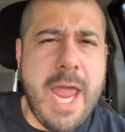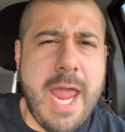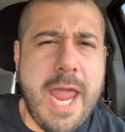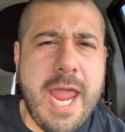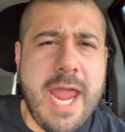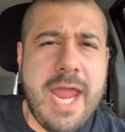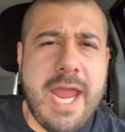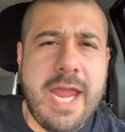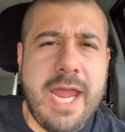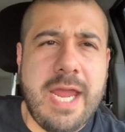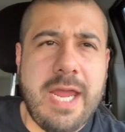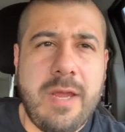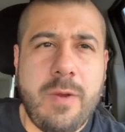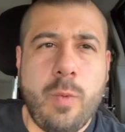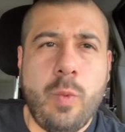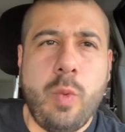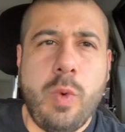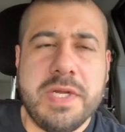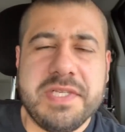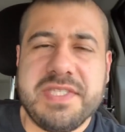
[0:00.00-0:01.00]
Hey,
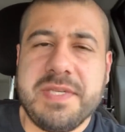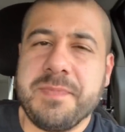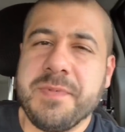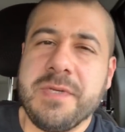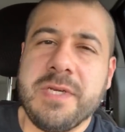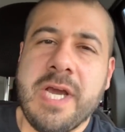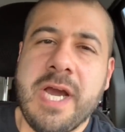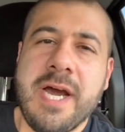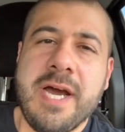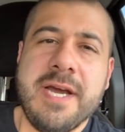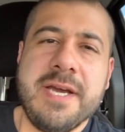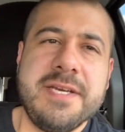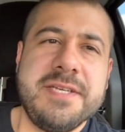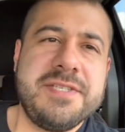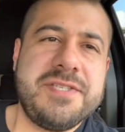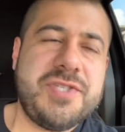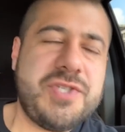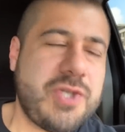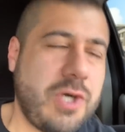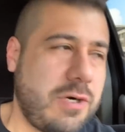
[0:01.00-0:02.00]
what's up you
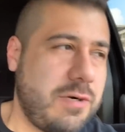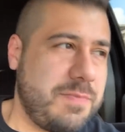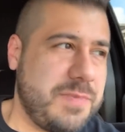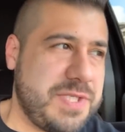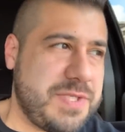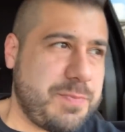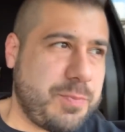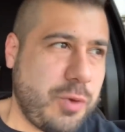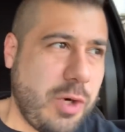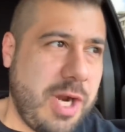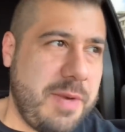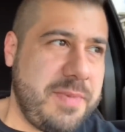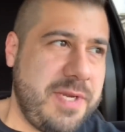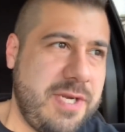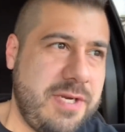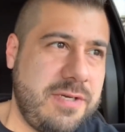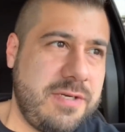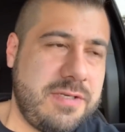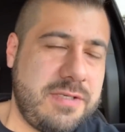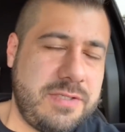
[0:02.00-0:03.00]
guys? Shartimus Prime
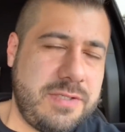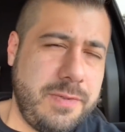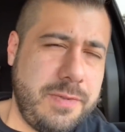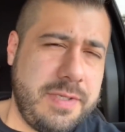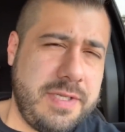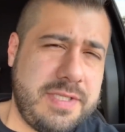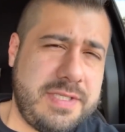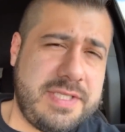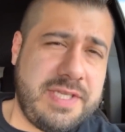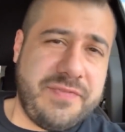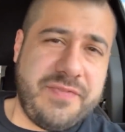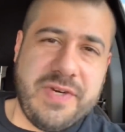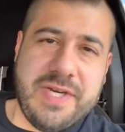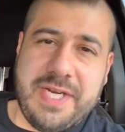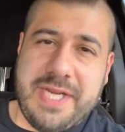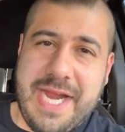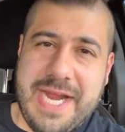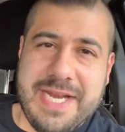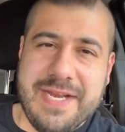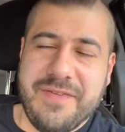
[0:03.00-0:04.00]
here, doing a
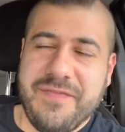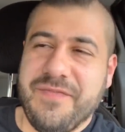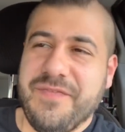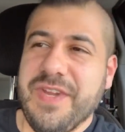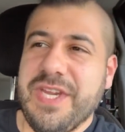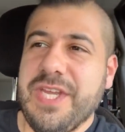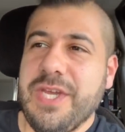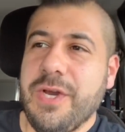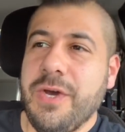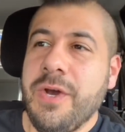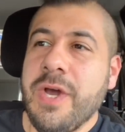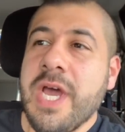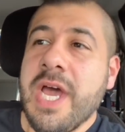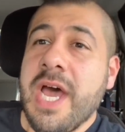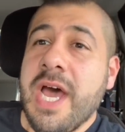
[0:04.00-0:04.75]
different kind of video.